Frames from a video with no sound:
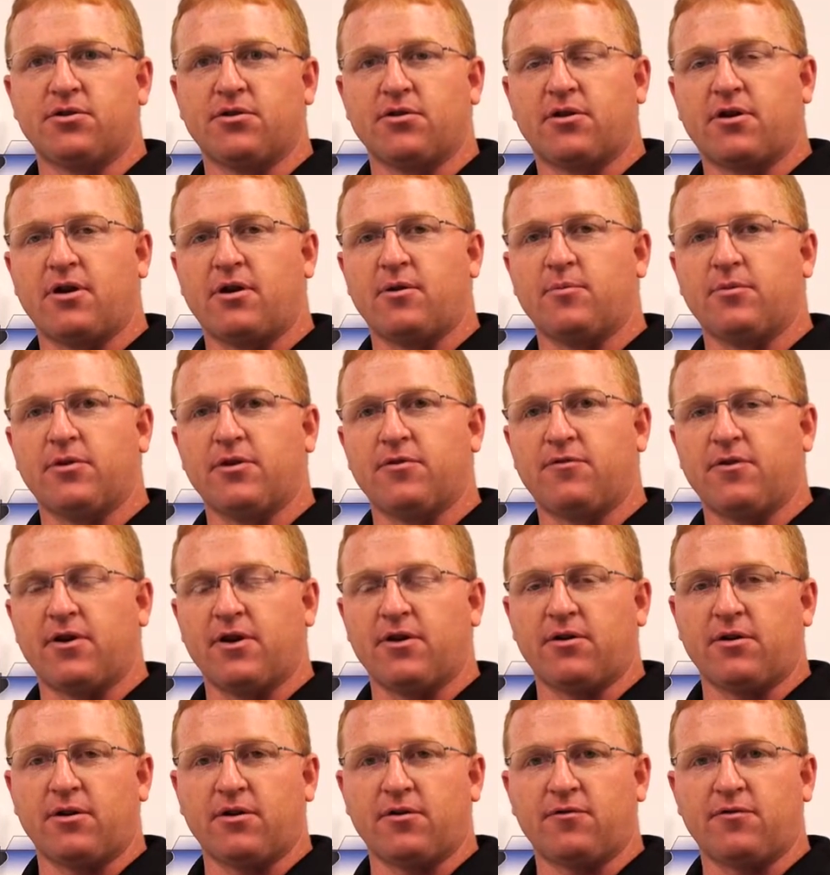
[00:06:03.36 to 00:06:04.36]
that are commonly
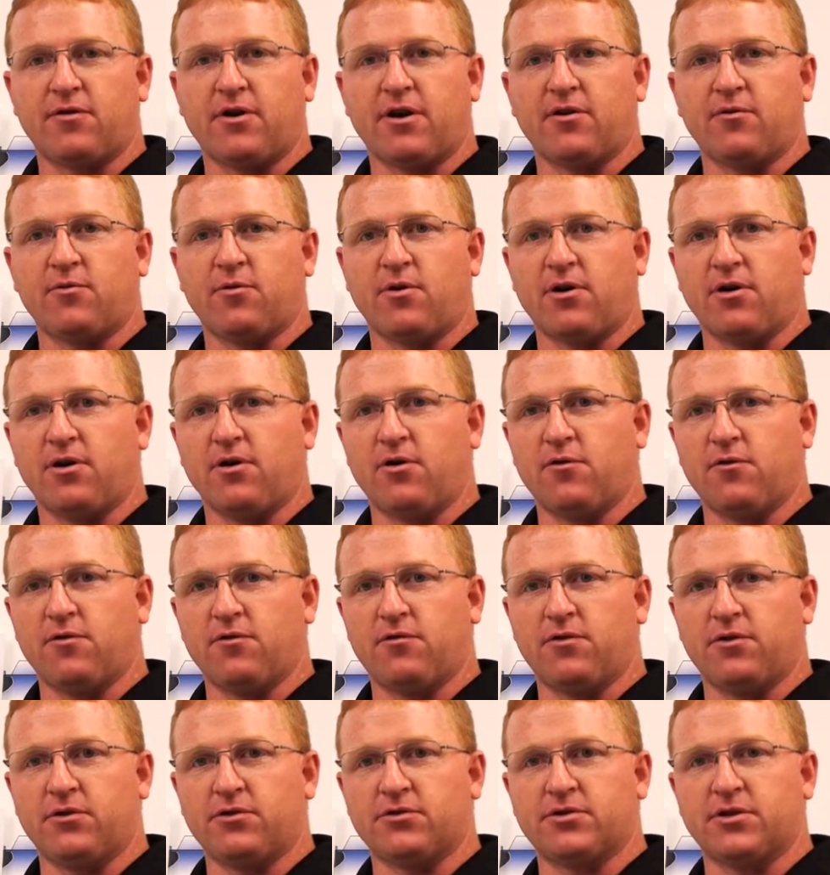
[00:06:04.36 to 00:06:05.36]
found on a 5-wire
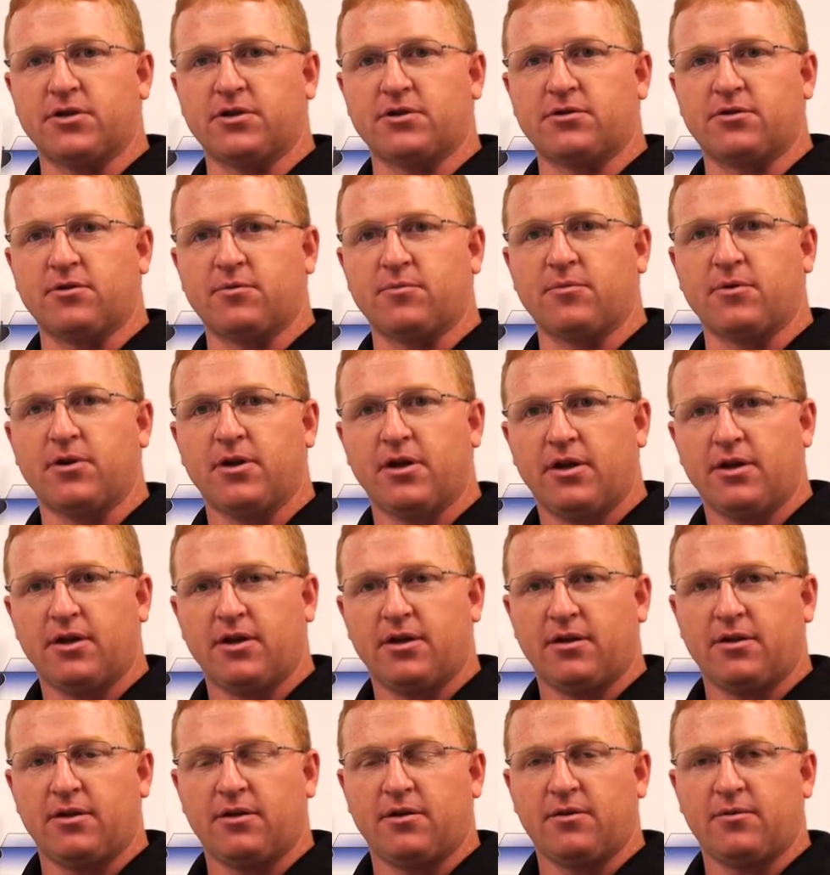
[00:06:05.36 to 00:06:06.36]
overfill system:
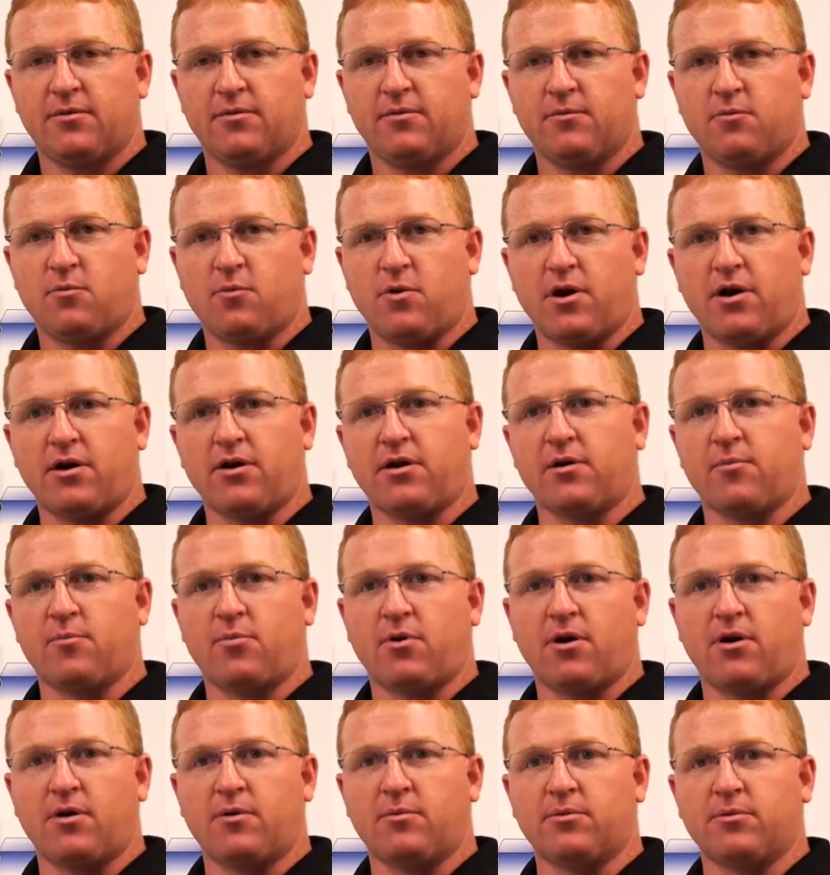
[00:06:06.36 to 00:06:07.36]
wiring
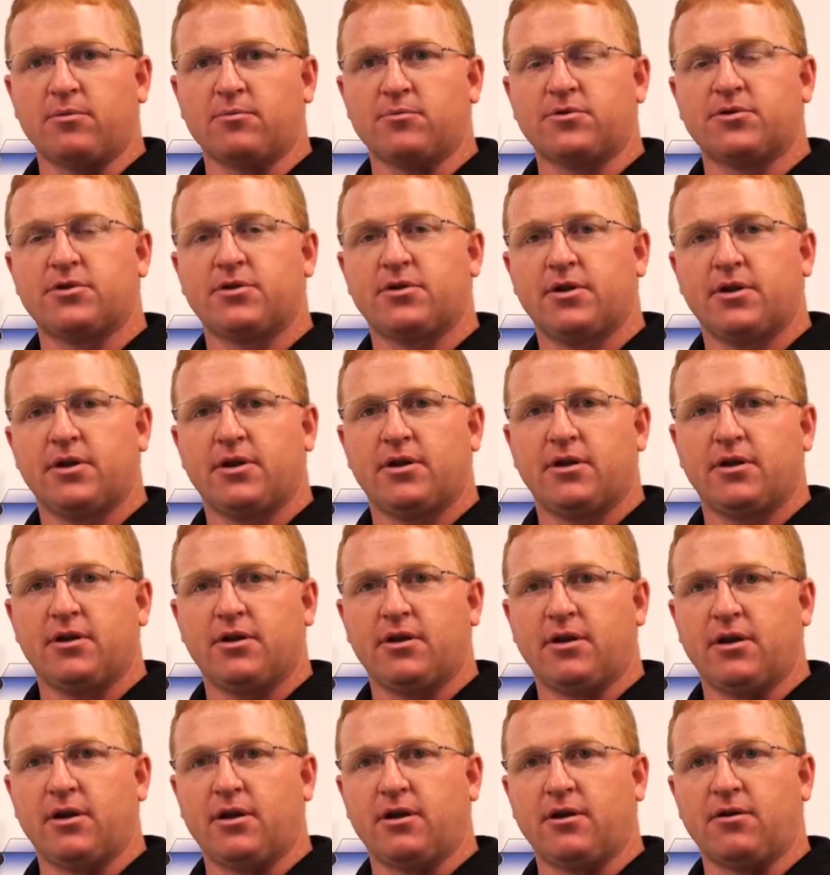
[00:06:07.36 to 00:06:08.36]
problems
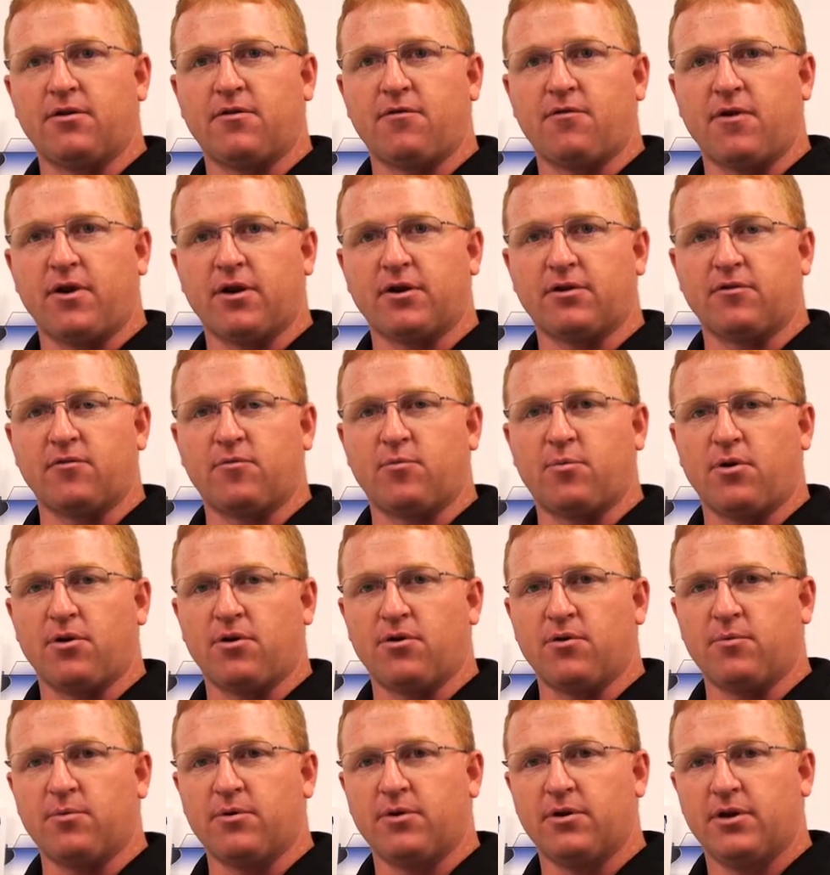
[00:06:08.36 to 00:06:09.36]
and a defective
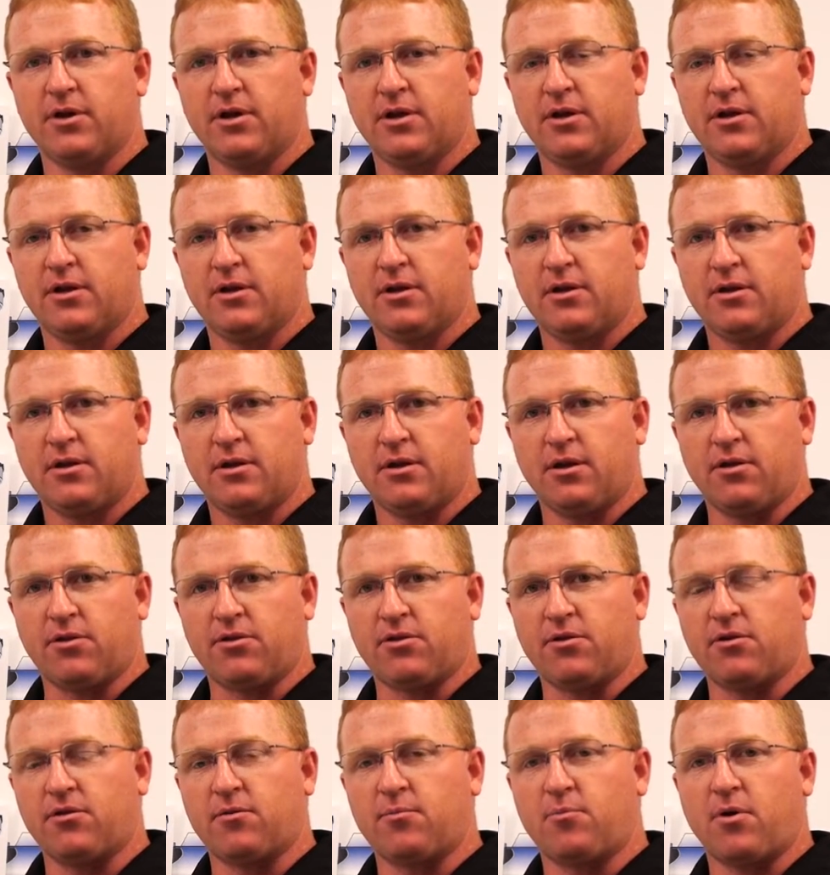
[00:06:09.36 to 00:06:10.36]
probe. A
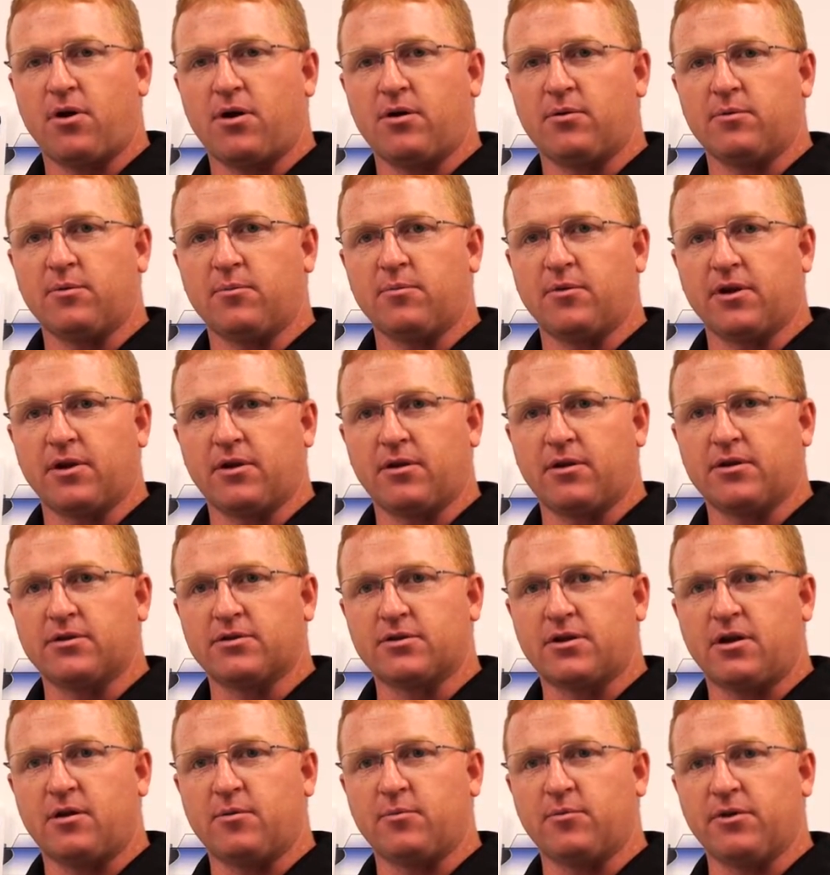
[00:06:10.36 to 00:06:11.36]
third problem that is
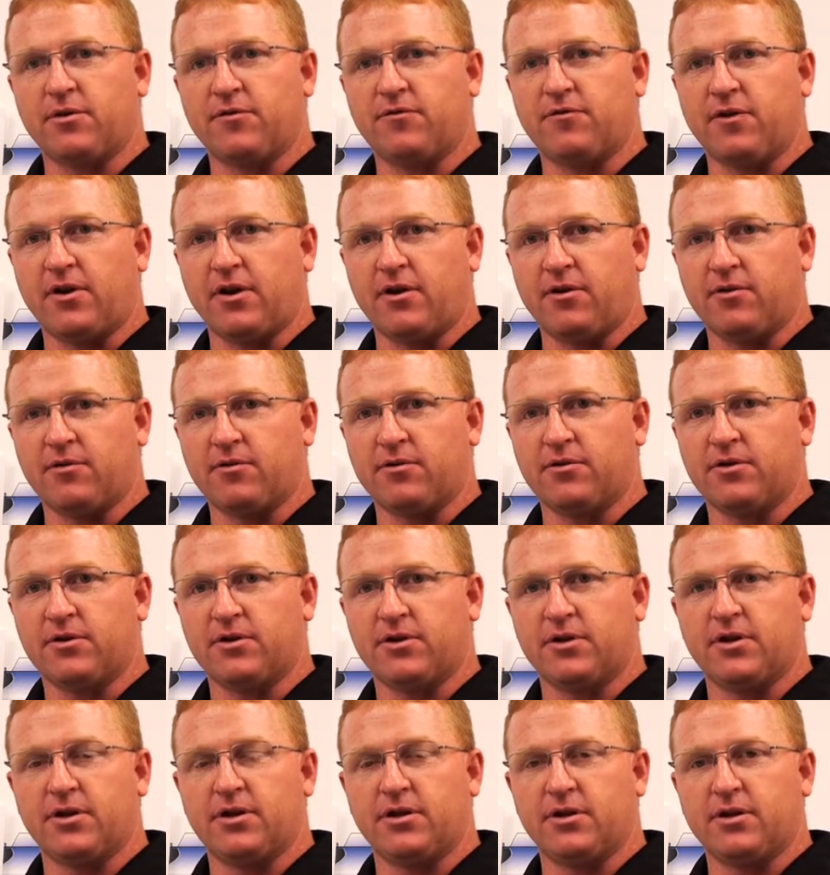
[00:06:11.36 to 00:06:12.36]
commonly found
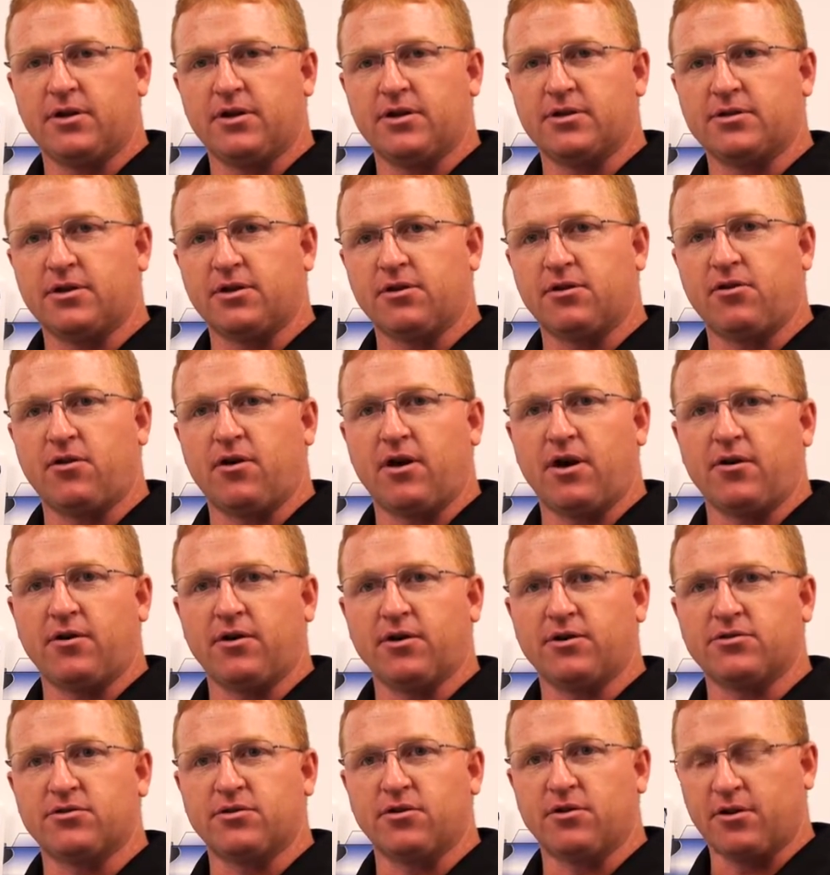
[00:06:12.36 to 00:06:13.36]
is in the
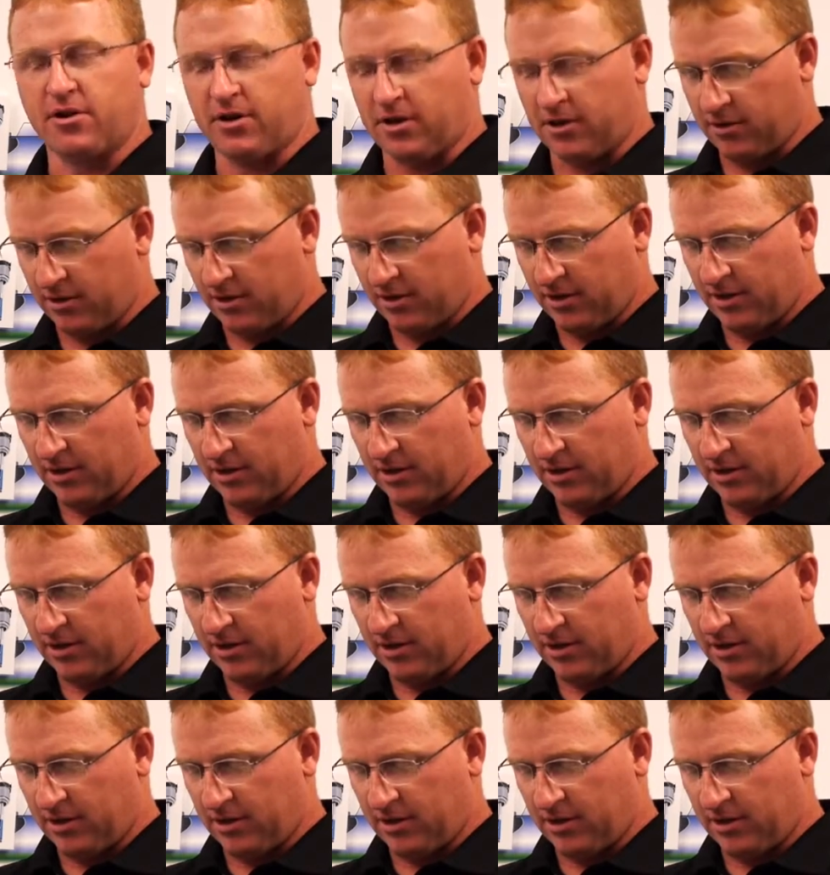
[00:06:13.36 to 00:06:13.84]
grounding circuit.